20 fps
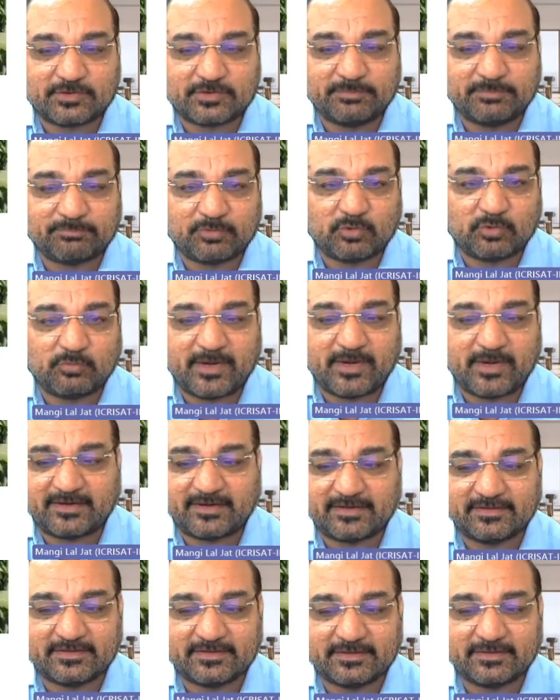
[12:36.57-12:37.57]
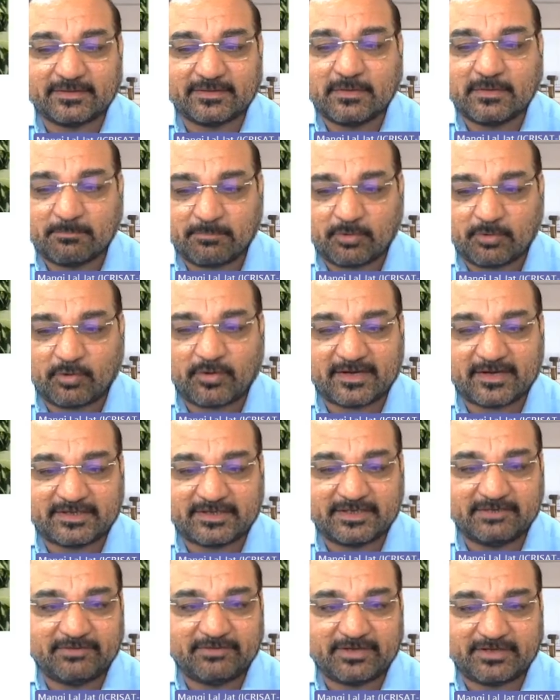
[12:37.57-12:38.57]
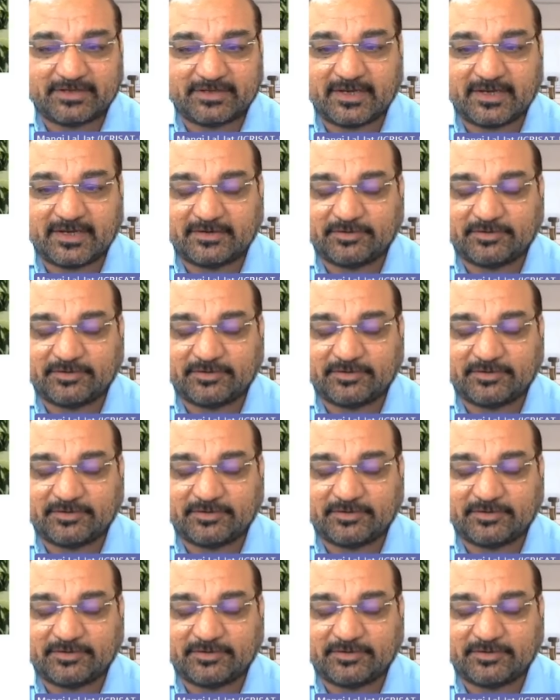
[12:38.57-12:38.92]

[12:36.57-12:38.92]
through improvement in the productivity.